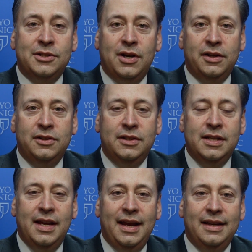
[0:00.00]
to talk to you
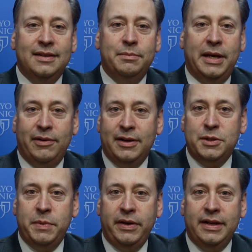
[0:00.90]
today about our
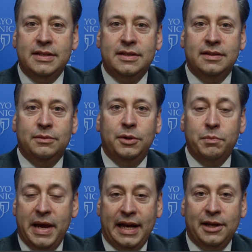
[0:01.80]
experience
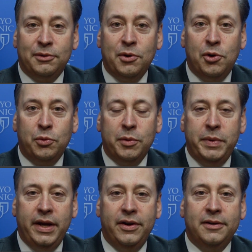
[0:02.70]
with macular hole
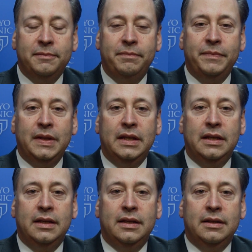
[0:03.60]
repair.
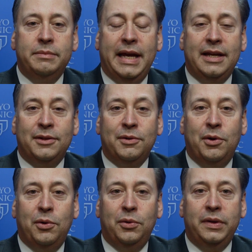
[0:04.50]
Macular
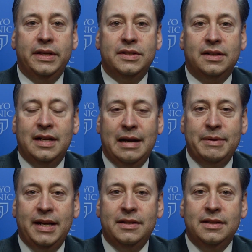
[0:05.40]
hole is a
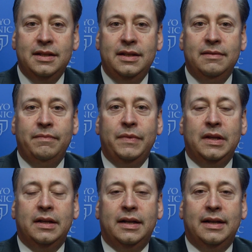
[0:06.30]
common entity
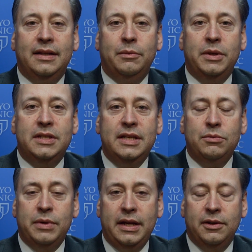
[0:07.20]
uh, that we see
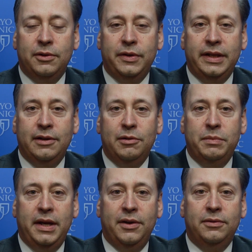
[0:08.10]
regularly here at
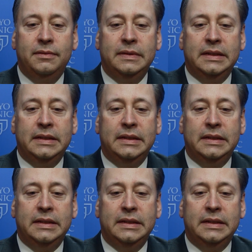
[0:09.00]
Mayo,